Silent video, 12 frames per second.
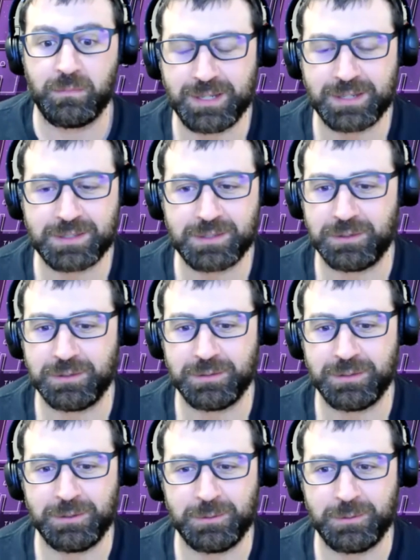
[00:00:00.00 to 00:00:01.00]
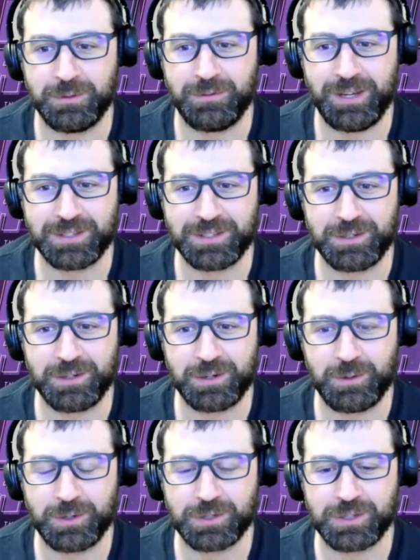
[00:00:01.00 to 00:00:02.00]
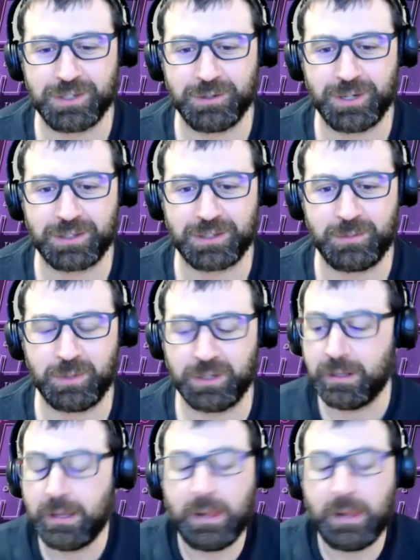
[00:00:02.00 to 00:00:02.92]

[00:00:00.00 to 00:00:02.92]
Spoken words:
I still don't know if I answered your question directly, but